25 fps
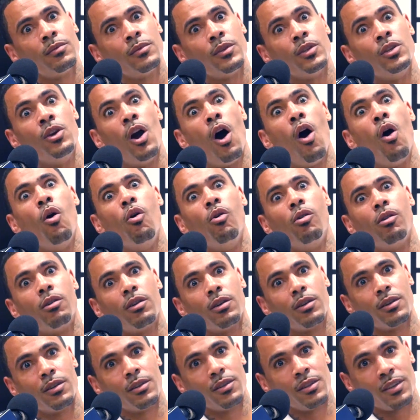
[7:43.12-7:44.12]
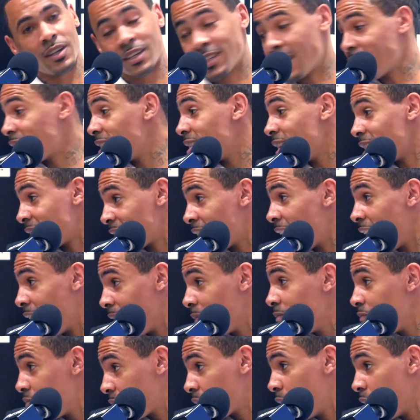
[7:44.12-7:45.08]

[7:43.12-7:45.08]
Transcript: Yo, because that's his estate.